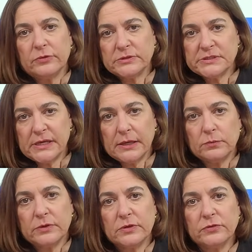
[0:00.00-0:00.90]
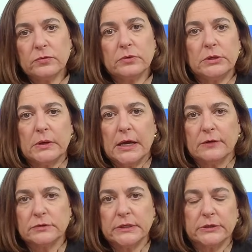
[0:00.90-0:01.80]
than stand with Israel, you
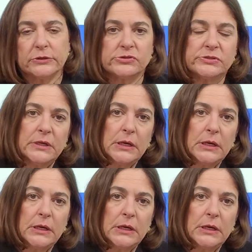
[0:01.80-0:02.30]
have leaders